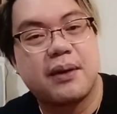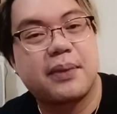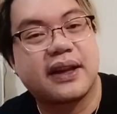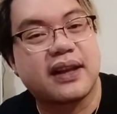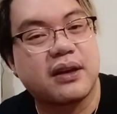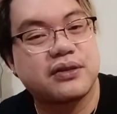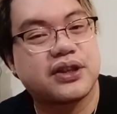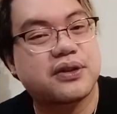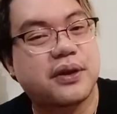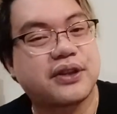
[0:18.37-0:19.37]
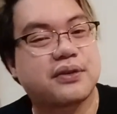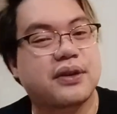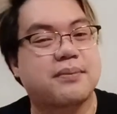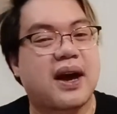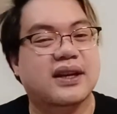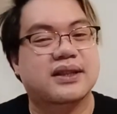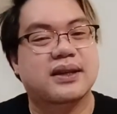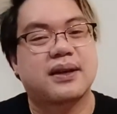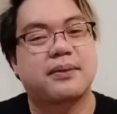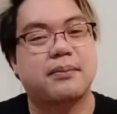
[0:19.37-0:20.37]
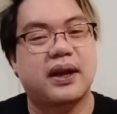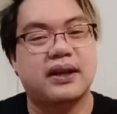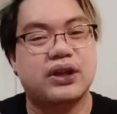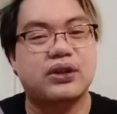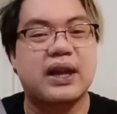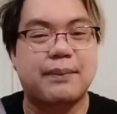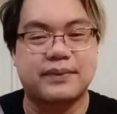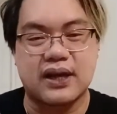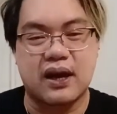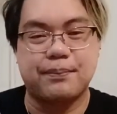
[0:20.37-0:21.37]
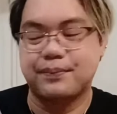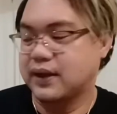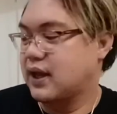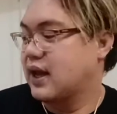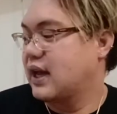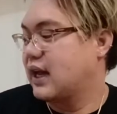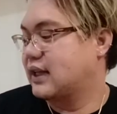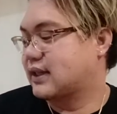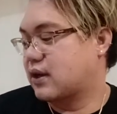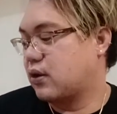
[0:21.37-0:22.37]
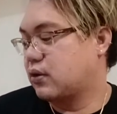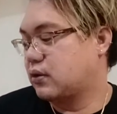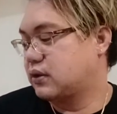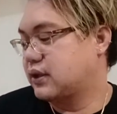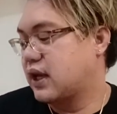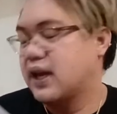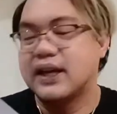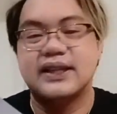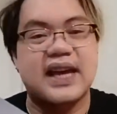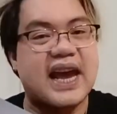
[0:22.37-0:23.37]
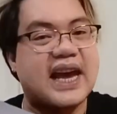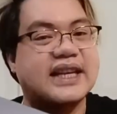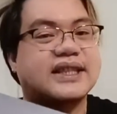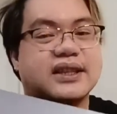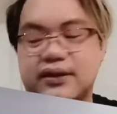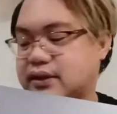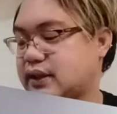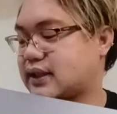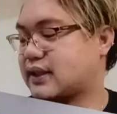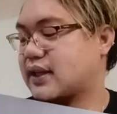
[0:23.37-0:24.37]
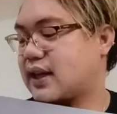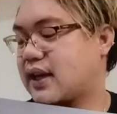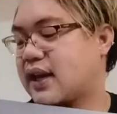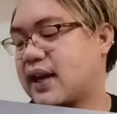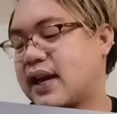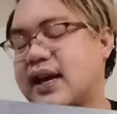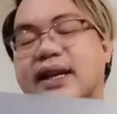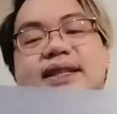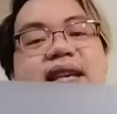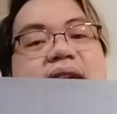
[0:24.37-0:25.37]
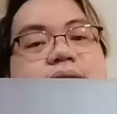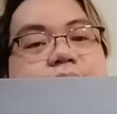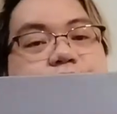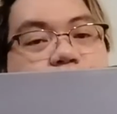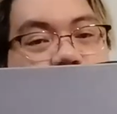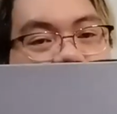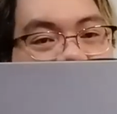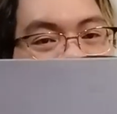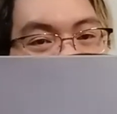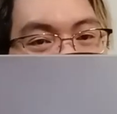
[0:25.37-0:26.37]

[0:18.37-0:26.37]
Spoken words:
But I was just going to unbox my new laptop. It's called the Asus ZenBook.